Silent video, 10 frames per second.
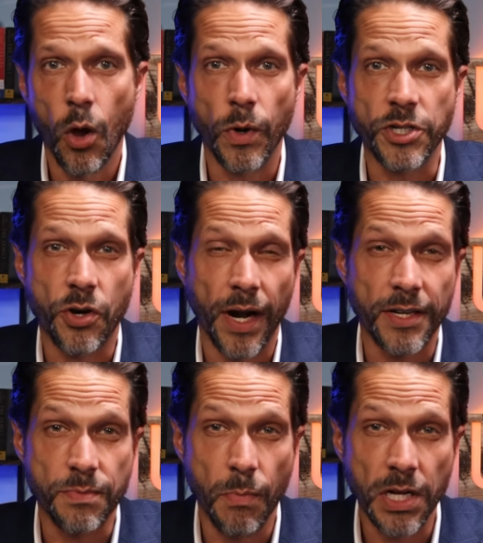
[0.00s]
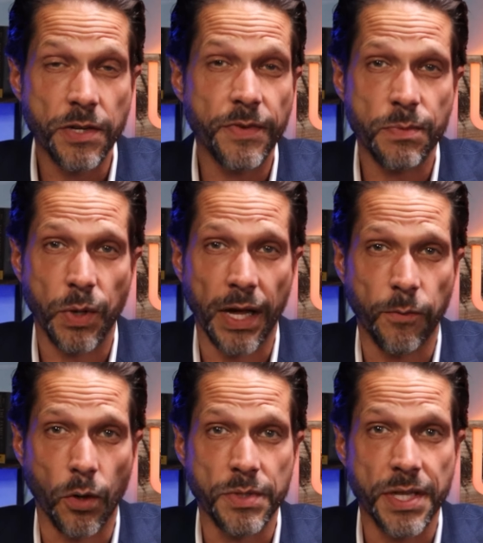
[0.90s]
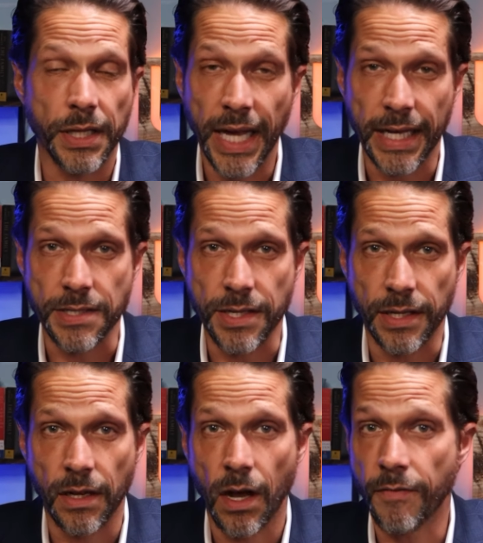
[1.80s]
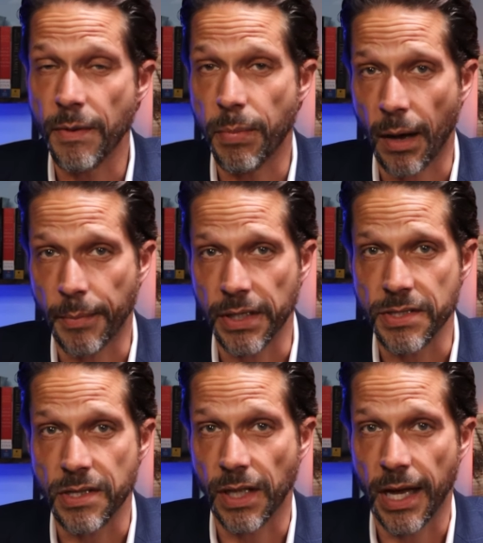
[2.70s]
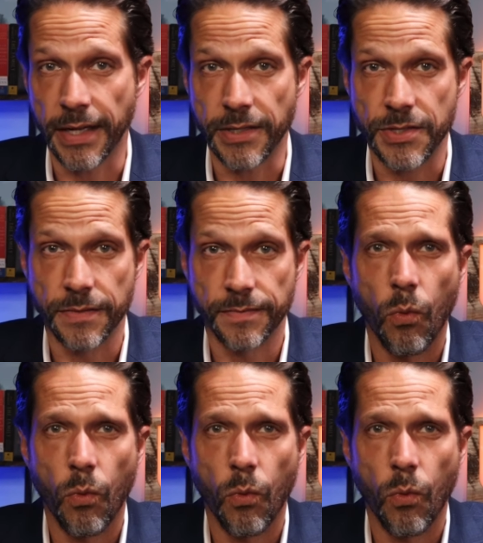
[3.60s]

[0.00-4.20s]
which credits much of its platform to the legacy of the Populist Alliance.